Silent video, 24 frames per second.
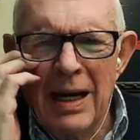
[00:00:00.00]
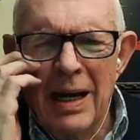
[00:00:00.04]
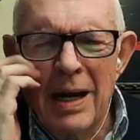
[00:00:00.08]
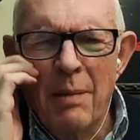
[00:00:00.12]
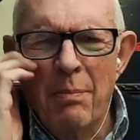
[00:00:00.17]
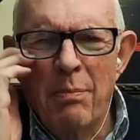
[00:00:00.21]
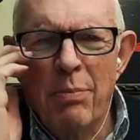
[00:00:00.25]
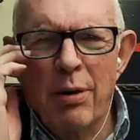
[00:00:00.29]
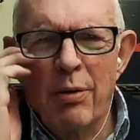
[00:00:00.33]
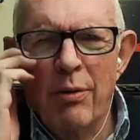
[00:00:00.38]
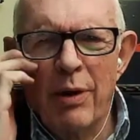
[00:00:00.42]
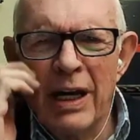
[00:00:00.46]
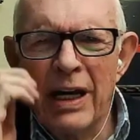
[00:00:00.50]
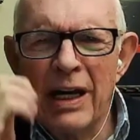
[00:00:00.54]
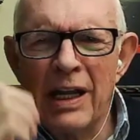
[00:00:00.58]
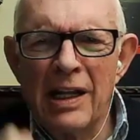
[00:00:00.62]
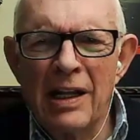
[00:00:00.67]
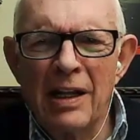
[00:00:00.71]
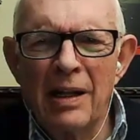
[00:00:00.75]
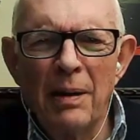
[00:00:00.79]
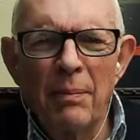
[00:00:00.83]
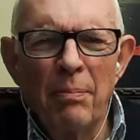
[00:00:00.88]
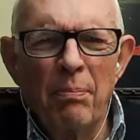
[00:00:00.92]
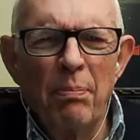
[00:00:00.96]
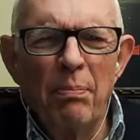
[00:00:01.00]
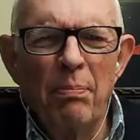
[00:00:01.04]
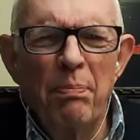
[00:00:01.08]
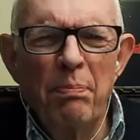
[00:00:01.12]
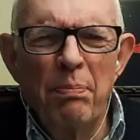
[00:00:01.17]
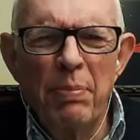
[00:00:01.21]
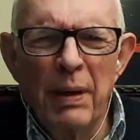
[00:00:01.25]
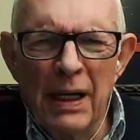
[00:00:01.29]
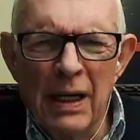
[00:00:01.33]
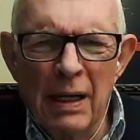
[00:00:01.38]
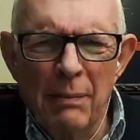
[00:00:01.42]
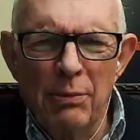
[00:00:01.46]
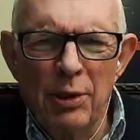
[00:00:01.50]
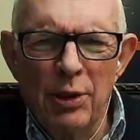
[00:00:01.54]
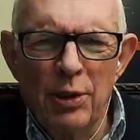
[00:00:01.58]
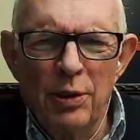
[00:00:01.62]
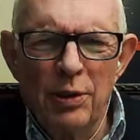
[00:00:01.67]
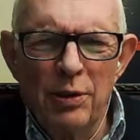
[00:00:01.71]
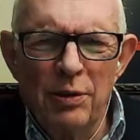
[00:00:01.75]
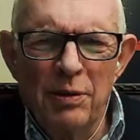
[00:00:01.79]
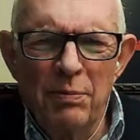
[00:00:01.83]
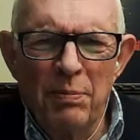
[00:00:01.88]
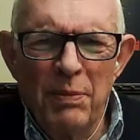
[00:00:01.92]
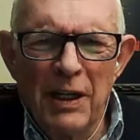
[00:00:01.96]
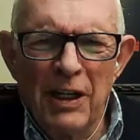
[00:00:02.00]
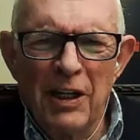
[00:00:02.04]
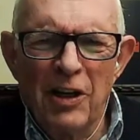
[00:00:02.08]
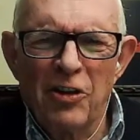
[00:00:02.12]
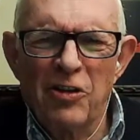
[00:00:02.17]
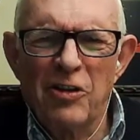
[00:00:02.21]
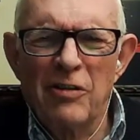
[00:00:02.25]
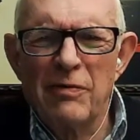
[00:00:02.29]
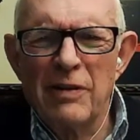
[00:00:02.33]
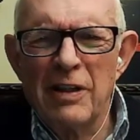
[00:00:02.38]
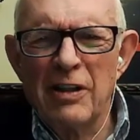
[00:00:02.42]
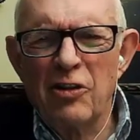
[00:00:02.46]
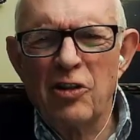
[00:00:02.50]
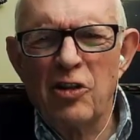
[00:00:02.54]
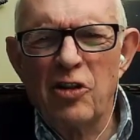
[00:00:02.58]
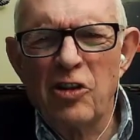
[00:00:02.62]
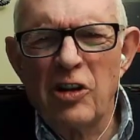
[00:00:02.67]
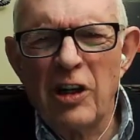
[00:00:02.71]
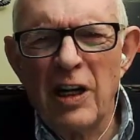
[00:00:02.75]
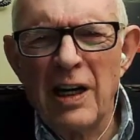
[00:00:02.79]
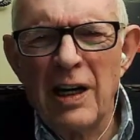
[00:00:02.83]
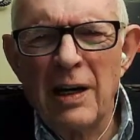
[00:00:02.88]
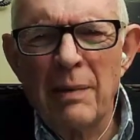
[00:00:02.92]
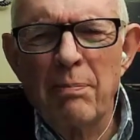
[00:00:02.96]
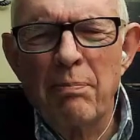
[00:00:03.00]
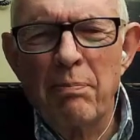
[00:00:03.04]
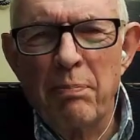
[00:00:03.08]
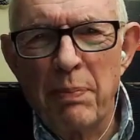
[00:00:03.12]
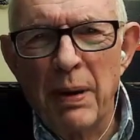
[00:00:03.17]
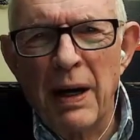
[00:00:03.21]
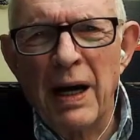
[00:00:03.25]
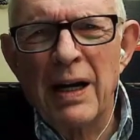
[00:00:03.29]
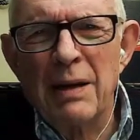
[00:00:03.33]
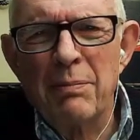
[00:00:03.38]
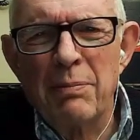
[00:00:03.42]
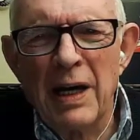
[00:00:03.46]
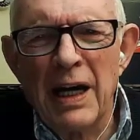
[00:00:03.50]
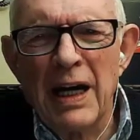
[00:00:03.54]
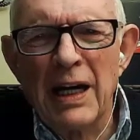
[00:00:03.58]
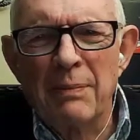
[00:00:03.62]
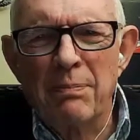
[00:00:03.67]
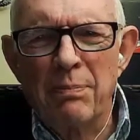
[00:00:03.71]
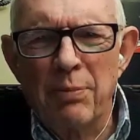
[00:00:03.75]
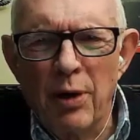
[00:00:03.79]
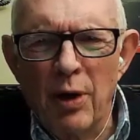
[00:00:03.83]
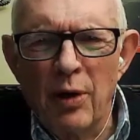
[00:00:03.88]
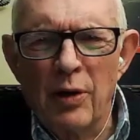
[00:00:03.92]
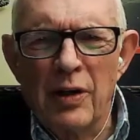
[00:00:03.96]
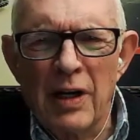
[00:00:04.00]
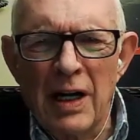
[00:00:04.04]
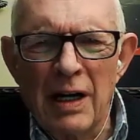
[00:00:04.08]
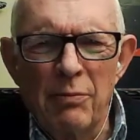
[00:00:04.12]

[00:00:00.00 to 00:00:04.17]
perennial bugaboo because of its share buyback program,